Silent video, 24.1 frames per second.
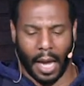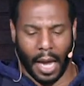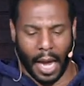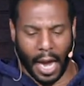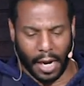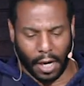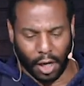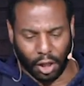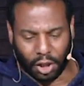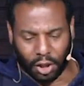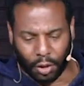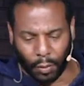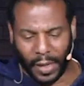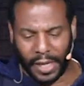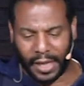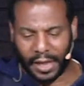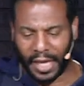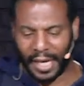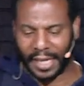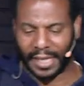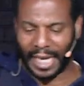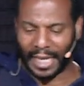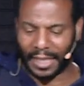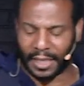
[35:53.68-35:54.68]
And there's three
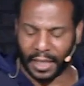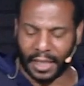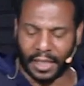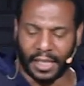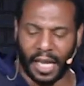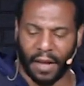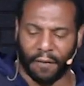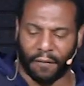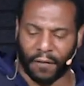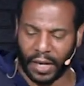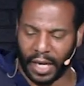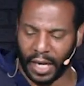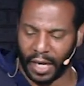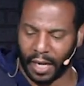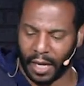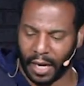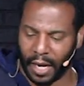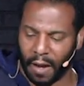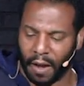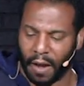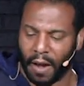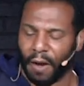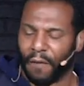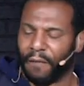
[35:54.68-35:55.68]
things that's significant in
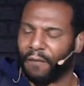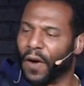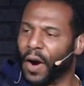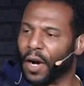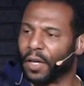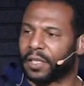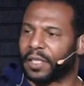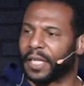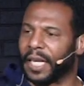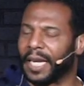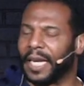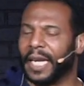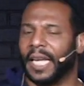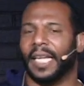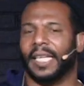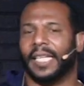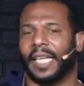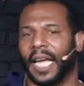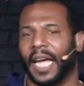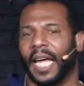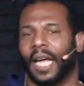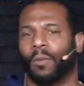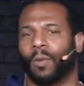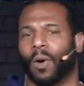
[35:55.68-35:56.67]
it. First thing he
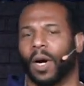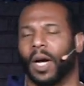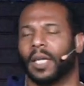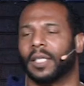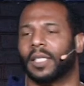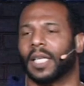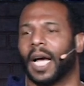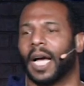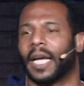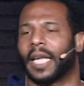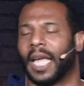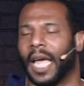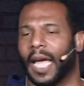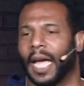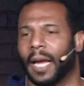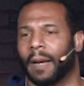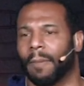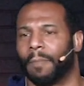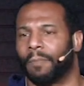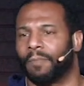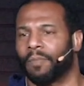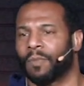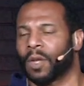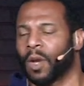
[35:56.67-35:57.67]
did was,
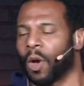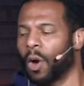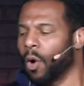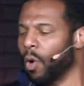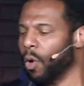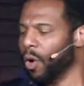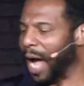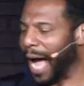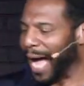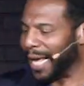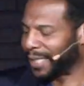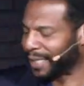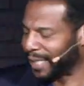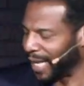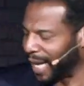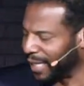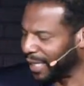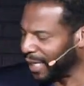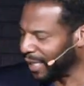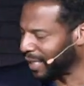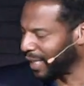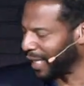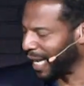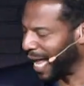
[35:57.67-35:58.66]
again, I said this